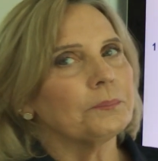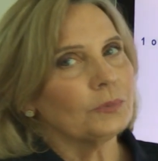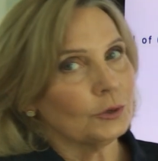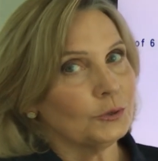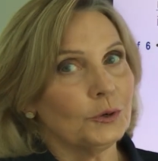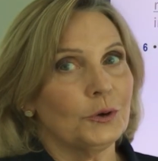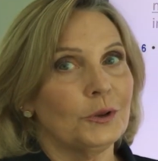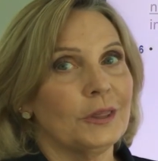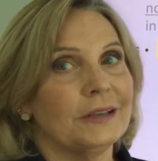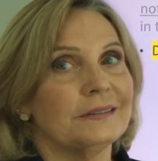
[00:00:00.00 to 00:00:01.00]
there are certain
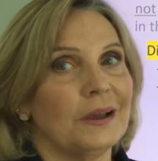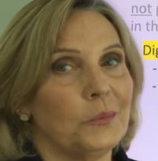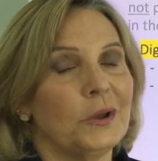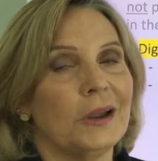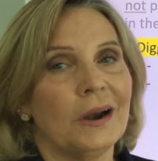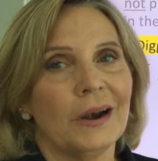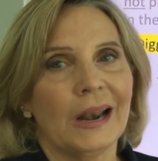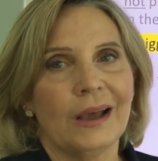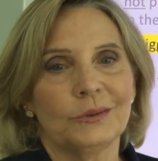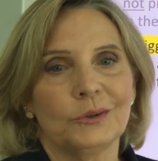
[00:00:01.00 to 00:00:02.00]
things that we are
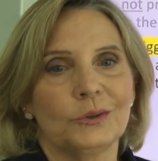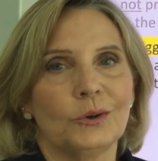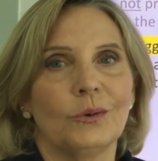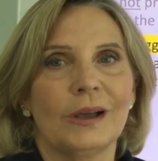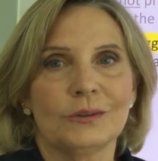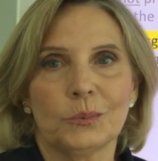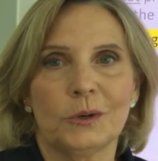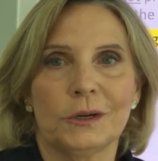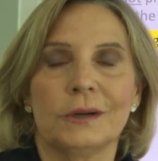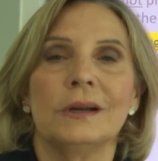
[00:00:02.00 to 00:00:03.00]
allowed to do. As
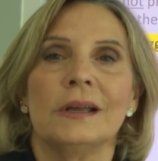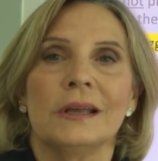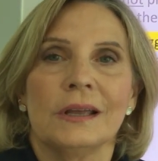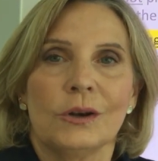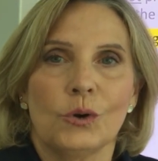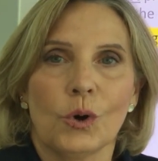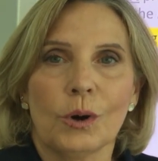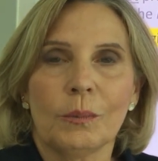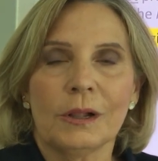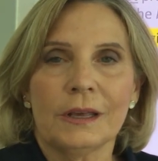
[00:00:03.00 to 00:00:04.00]
we're
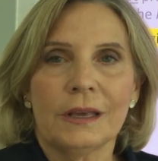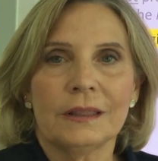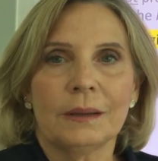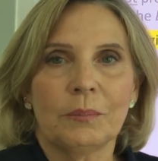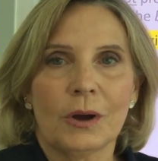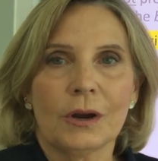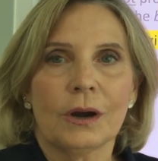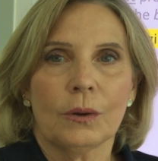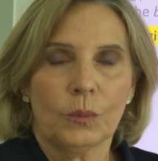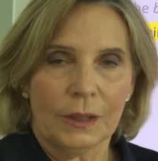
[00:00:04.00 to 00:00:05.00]
normally in the
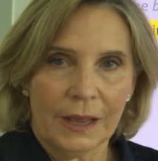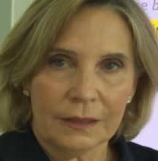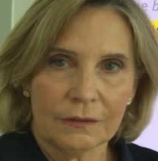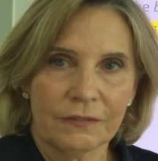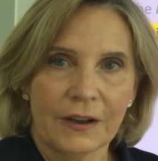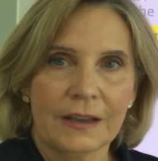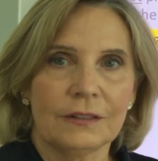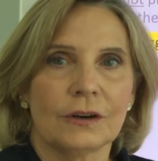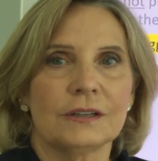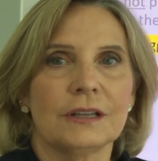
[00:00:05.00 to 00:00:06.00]
bunker, we like to find
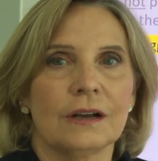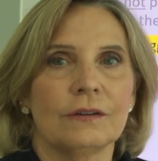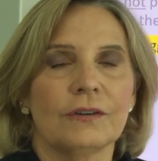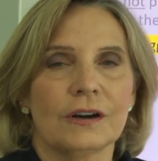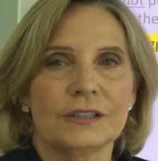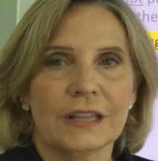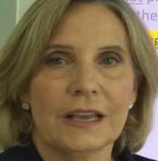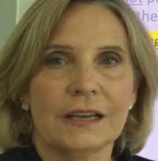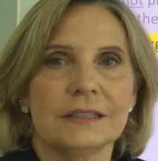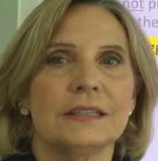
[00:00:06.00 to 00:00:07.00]
ourselves our
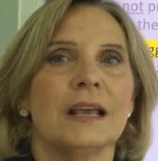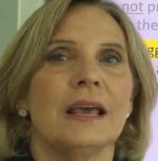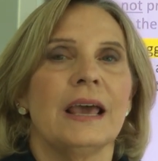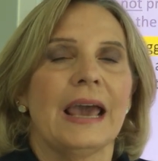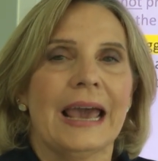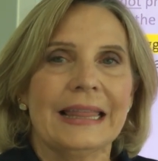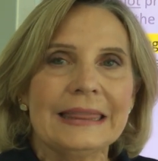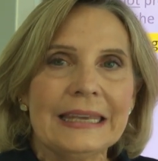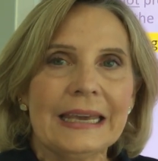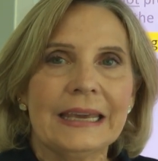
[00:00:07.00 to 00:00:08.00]
stance and
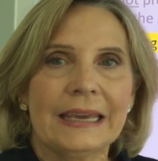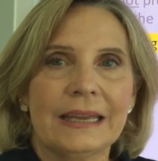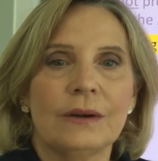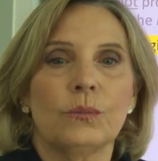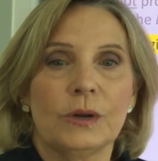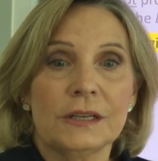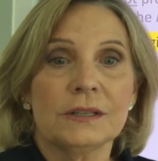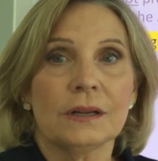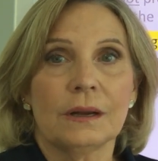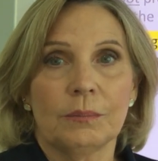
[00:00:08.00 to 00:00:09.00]
dig in
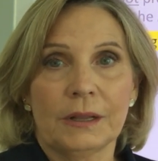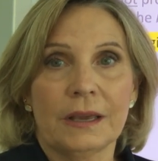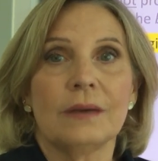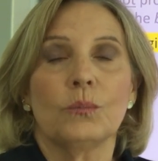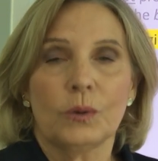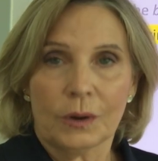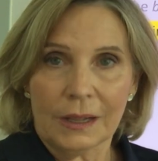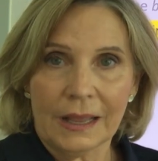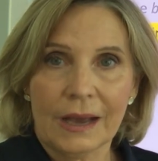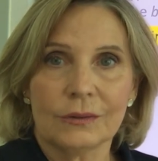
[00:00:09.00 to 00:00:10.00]
reasonably. We're
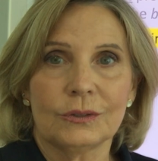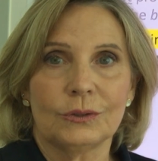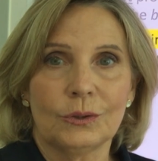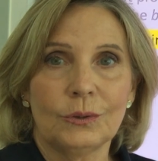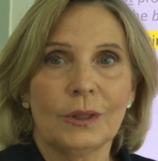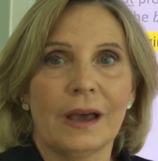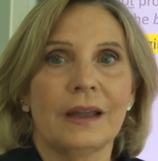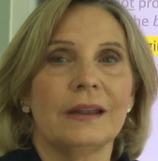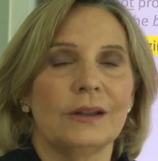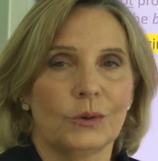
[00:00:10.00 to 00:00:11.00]
allowed to do that
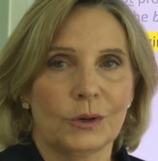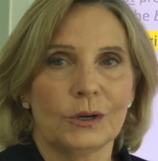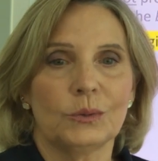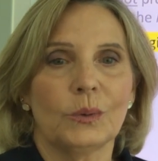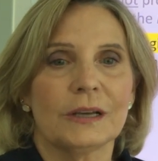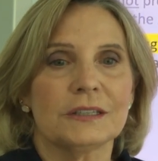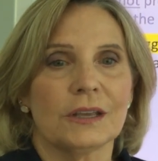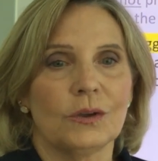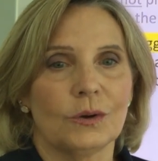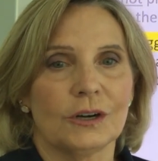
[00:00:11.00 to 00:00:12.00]
in order to
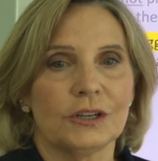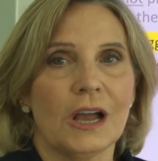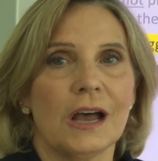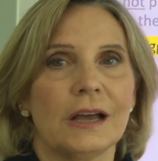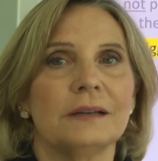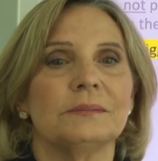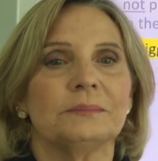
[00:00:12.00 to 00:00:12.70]
execute our shot.